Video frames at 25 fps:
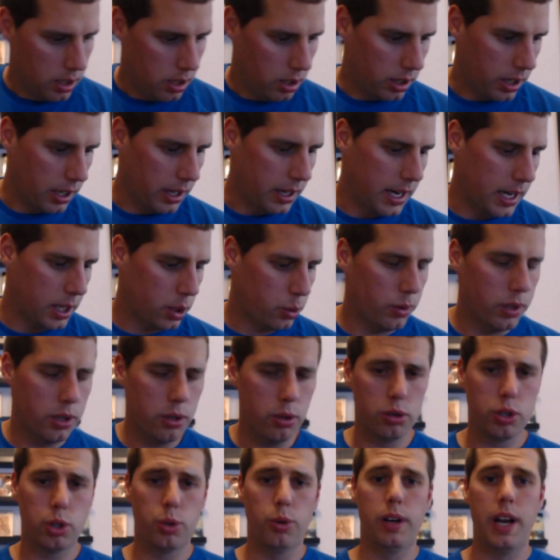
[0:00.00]
Okay, next one is
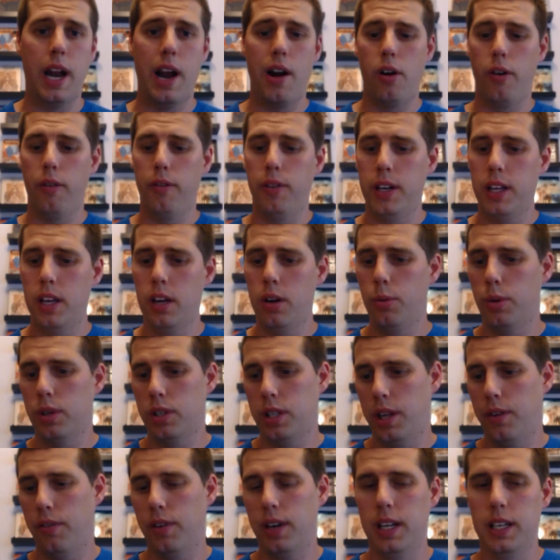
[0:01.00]
also an Arrow video, which
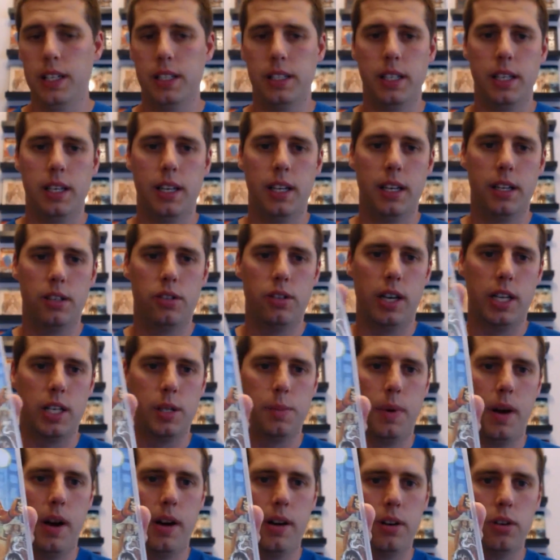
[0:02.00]
they released in a
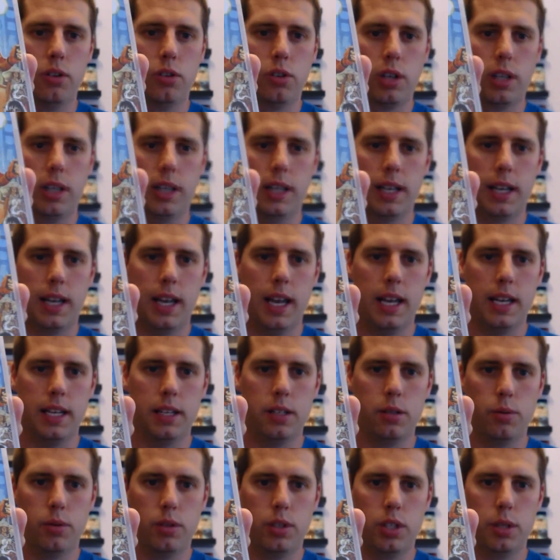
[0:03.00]
transparent or clear
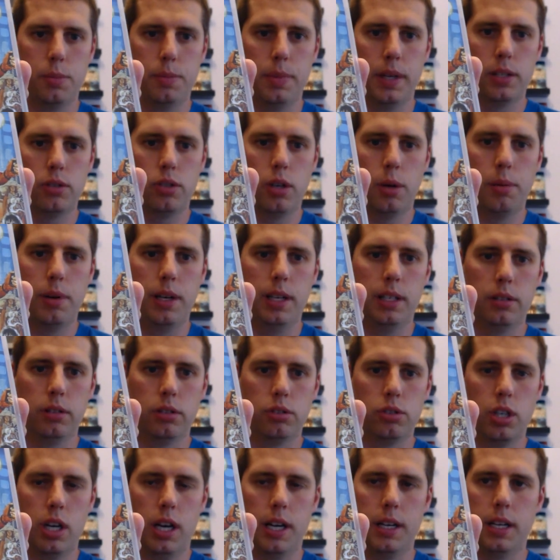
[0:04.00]
case, which is Big Trouble in Little
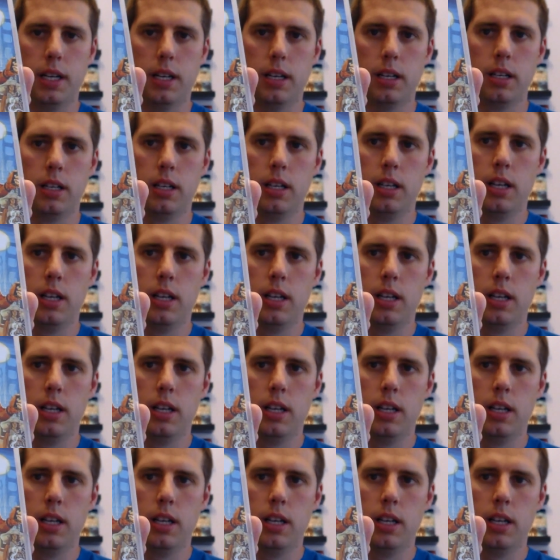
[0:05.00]
China.